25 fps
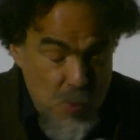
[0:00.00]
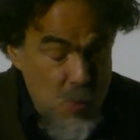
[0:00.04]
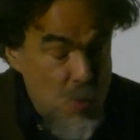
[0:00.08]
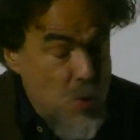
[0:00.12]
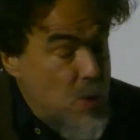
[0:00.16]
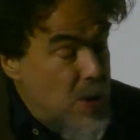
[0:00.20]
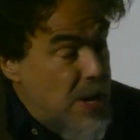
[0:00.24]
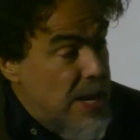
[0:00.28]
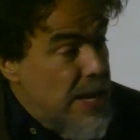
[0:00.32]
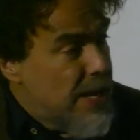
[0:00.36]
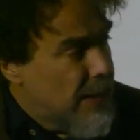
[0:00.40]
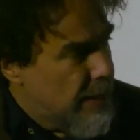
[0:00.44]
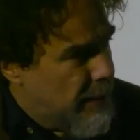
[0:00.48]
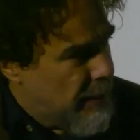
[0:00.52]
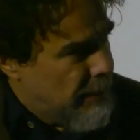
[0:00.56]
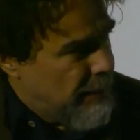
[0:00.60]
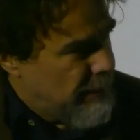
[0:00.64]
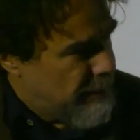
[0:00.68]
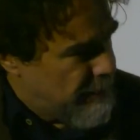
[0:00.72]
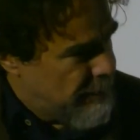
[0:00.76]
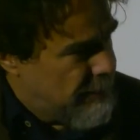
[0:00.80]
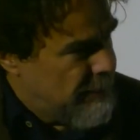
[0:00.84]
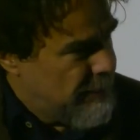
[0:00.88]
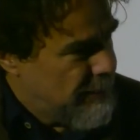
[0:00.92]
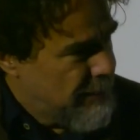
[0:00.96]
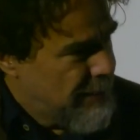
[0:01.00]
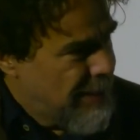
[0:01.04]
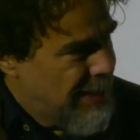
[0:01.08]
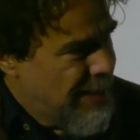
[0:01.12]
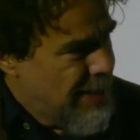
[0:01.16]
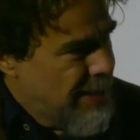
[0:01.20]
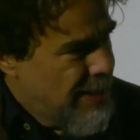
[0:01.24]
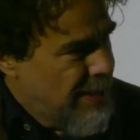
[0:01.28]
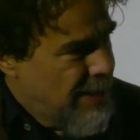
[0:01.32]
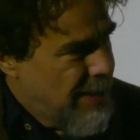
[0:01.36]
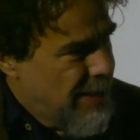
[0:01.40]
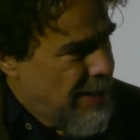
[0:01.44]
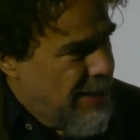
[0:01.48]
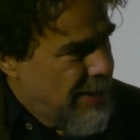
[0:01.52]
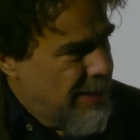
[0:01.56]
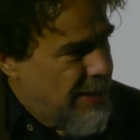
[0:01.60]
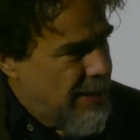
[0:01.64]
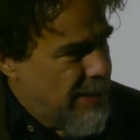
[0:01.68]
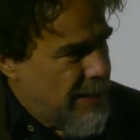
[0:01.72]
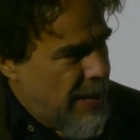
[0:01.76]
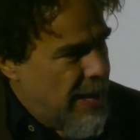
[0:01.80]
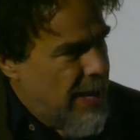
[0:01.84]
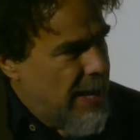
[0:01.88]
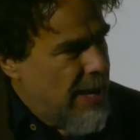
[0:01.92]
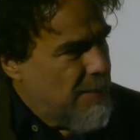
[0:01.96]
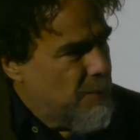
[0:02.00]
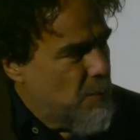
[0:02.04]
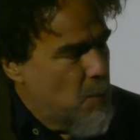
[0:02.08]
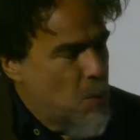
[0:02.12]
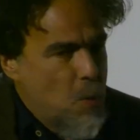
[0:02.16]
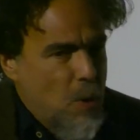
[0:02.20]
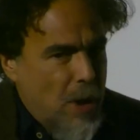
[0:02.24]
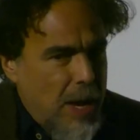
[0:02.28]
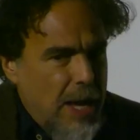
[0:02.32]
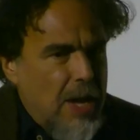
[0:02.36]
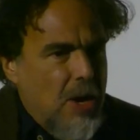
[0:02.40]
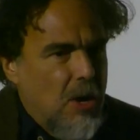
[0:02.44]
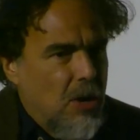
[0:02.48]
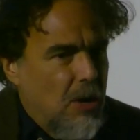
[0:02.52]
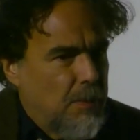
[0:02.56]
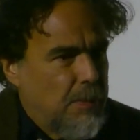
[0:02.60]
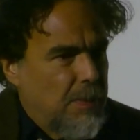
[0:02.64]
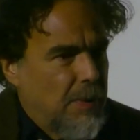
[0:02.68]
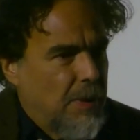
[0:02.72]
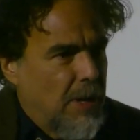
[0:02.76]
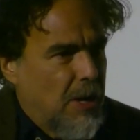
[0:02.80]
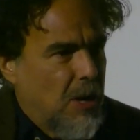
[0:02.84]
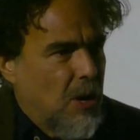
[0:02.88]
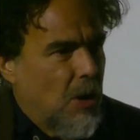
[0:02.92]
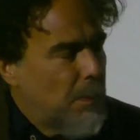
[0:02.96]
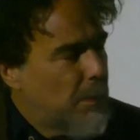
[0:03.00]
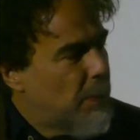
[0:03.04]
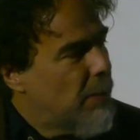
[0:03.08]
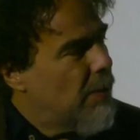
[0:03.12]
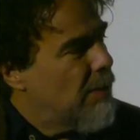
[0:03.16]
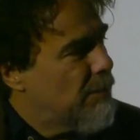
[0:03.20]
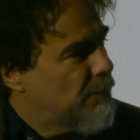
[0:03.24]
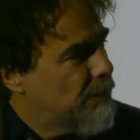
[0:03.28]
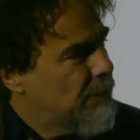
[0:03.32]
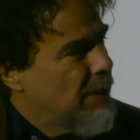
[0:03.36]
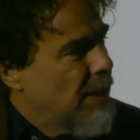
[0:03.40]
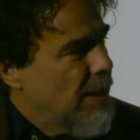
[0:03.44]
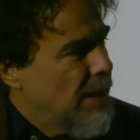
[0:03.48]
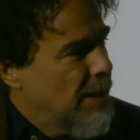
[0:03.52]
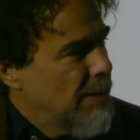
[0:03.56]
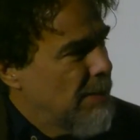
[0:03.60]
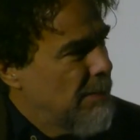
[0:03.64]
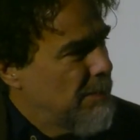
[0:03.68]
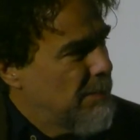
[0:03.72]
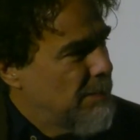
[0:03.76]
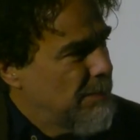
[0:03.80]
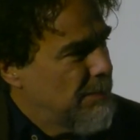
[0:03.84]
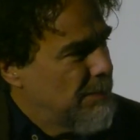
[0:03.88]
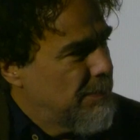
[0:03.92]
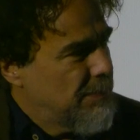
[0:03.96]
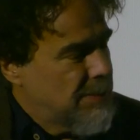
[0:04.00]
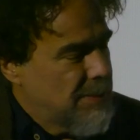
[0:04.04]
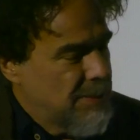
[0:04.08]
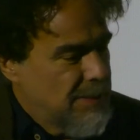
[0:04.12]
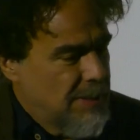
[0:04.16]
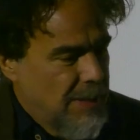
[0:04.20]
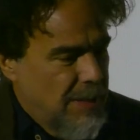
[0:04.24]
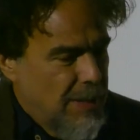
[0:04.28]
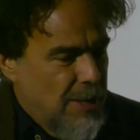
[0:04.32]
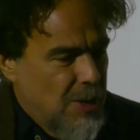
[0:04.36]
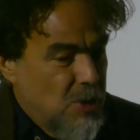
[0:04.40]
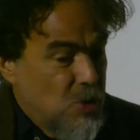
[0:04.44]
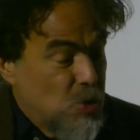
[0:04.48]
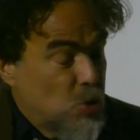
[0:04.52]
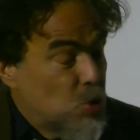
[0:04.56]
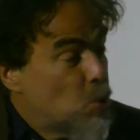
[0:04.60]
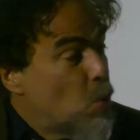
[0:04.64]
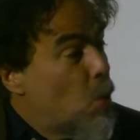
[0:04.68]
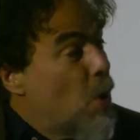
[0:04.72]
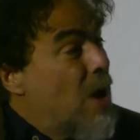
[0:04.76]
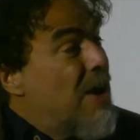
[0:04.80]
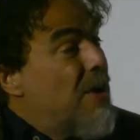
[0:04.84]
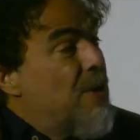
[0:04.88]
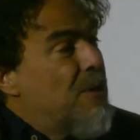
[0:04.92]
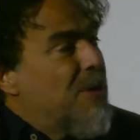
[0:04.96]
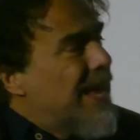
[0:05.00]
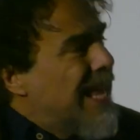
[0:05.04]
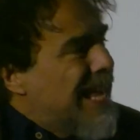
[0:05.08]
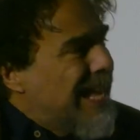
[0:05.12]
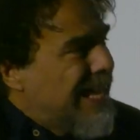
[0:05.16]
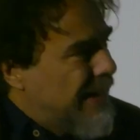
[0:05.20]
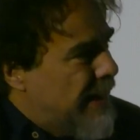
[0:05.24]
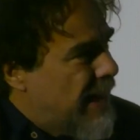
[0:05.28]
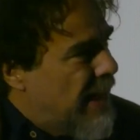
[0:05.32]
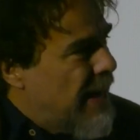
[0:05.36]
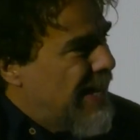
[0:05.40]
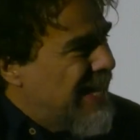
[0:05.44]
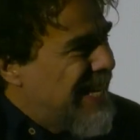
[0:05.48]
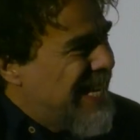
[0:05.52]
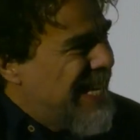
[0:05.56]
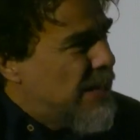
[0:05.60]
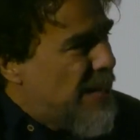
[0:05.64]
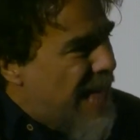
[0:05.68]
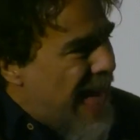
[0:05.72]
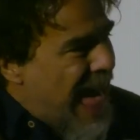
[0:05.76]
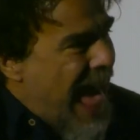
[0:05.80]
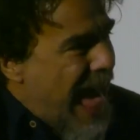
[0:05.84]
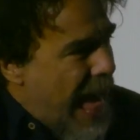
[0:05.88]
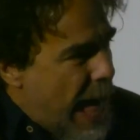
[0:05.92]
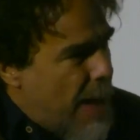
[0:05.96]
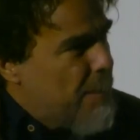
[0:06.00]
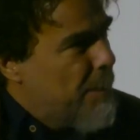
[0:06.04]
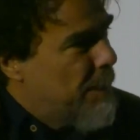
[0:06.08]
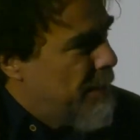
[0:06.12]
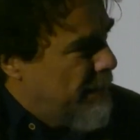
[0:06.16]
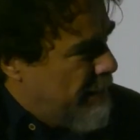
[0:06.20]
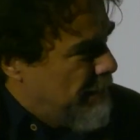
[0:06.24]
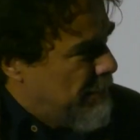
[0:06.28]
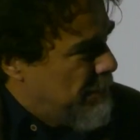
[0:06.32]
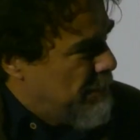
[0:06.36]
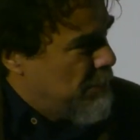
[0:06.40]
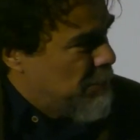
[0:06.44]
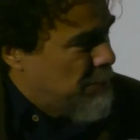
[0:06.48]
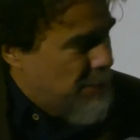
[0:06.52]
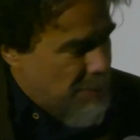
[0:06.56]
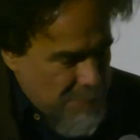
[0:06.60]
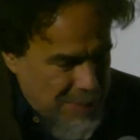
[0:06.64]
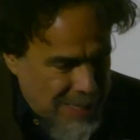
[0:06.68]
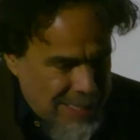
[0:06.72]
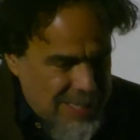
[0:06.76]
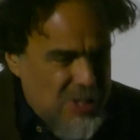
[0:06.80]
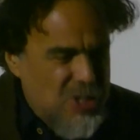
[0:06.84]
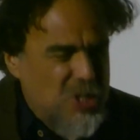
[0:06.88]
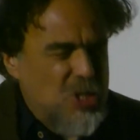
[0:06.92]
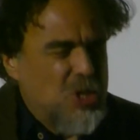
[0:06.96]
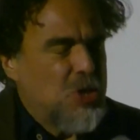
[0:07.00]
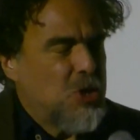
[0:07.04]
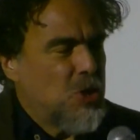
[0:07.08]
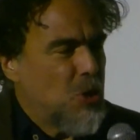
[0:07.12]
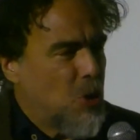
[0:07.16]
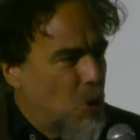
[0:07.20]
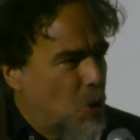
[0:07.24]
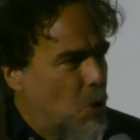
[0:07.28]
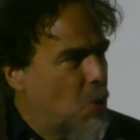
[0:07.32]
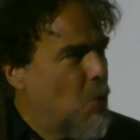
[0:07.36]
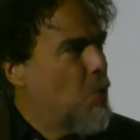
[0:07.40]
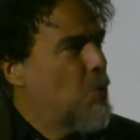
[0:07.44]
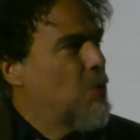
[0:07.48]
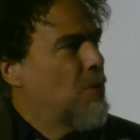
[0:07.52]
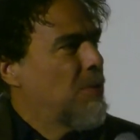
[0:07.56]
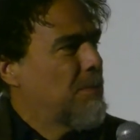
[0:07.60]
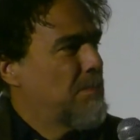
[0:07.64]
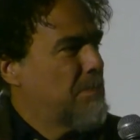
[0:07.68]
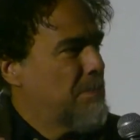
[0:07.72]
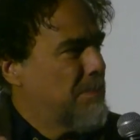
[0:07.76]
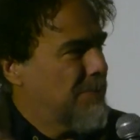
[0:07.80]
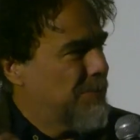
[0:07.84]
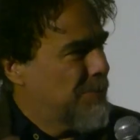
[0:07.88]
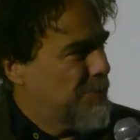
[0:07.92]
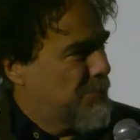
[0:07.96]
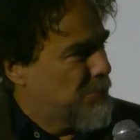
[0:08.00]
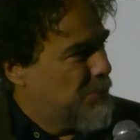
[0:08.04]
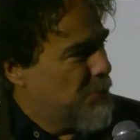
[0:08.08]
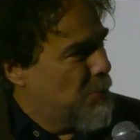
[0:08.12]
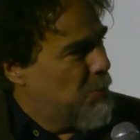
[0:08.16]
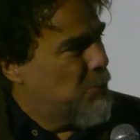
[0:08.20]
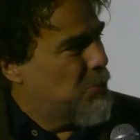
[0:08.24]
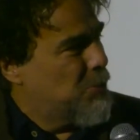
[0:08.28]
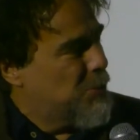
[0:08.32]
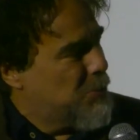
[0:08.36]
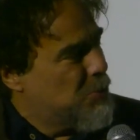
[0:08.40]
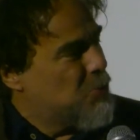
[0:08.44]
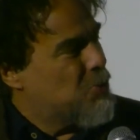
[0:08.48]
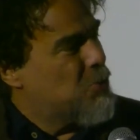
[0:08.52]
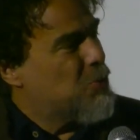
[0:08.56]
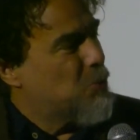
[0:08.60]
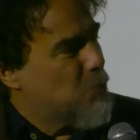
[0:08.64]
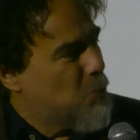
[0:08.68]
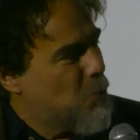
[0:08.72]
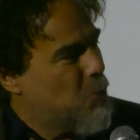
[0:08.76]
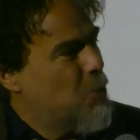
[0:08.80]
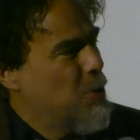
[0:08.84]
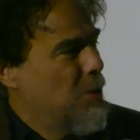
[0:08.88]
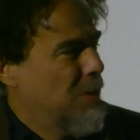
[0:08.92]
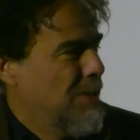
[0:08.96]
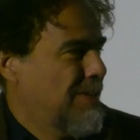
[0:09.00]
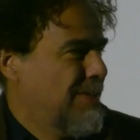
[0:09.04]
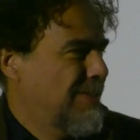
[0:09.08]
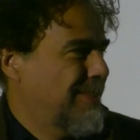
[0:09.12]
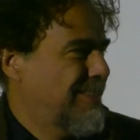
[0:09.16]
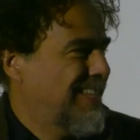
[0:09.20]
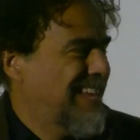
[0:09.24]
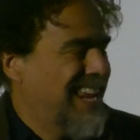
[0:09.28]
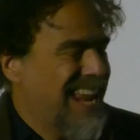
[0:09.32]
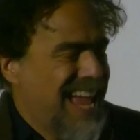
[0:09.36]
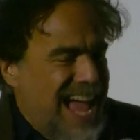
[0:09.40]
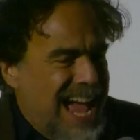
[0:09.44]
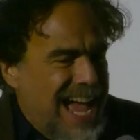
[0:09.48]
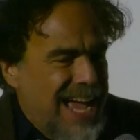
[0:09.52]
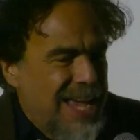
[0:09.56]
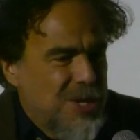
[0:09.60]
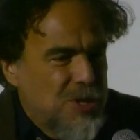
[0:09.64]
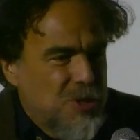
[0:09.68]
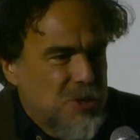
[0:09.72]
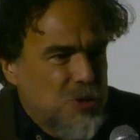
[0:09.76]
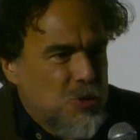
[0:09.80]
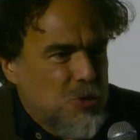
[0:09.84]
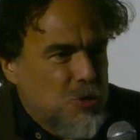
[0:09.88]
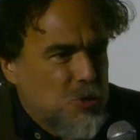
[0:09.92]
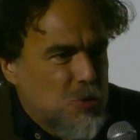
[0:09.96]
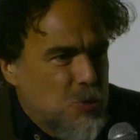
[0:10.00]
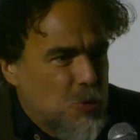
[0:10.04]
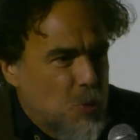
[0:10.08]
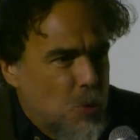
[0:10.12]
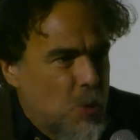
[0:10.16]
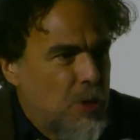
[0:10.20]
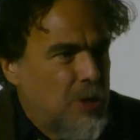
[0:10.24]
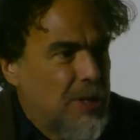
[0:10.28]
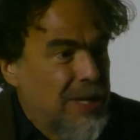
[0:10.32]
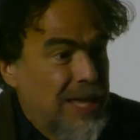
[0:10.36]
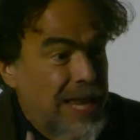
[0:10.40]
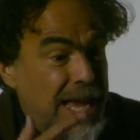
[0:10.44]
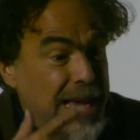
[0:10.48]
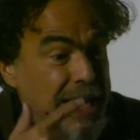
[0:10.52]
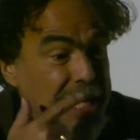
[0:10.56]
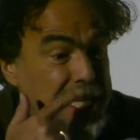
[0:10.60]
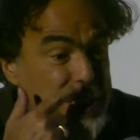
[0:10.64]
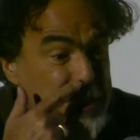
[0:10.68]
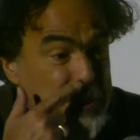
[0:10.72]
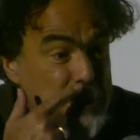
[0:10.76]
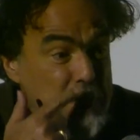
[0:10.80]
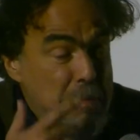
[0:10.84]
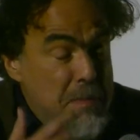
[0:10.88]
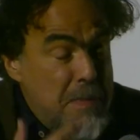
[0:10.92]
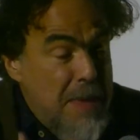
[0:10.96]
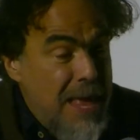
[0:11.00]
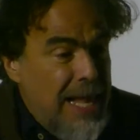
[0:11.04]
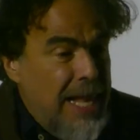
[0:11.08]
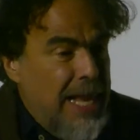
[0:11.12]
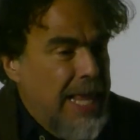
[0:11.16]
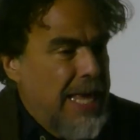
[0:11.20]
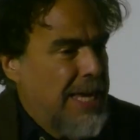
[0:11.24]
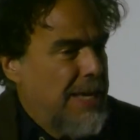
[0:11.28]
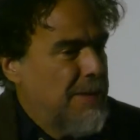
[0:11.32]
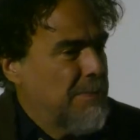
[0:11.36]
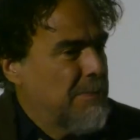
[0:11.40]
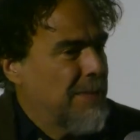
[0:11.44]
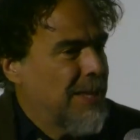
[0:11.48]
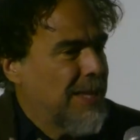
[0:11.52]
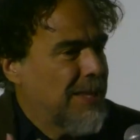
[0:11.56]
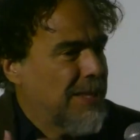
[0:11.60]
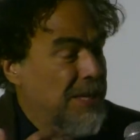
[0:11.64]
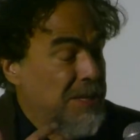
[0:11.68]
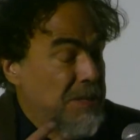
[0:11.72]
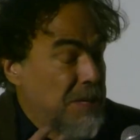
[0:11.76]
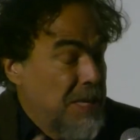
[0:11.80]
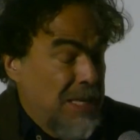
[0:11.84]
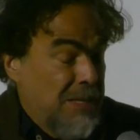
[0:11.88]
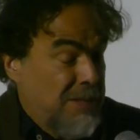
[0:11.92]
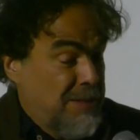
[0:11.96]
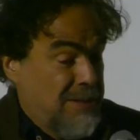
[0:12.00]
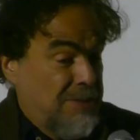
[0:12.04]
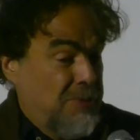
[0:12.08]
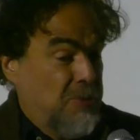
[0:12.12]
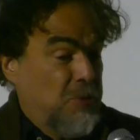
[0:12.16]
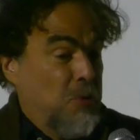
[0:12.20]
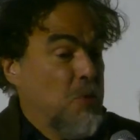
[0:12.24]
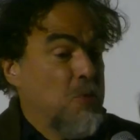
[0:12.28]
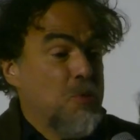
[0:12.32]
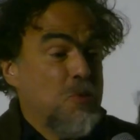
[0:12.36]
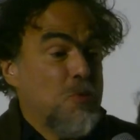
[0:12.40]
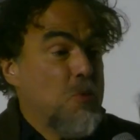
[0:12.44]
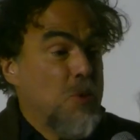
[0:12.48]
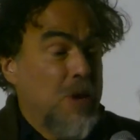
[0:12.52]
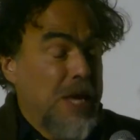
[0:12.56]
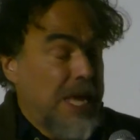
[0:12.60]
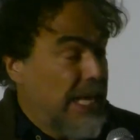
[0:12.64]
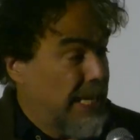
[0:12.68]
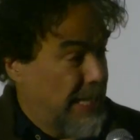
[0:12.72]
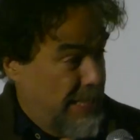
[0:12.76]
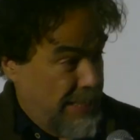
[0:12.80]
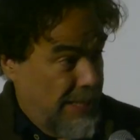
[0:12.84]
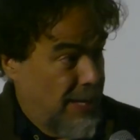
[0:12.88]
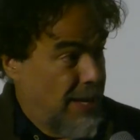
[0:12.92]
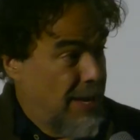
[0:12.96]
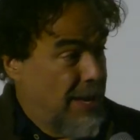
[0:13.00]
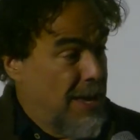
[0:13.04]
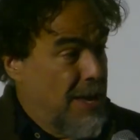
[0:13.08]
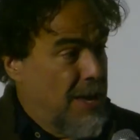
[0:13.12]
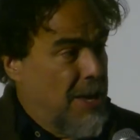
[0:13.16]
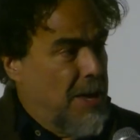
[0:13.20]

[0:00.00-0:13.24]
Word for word: real that I have wake up a couple of times swearing that it happened. I mean, it's so sensorial that I swear that I smell him, that it's so real.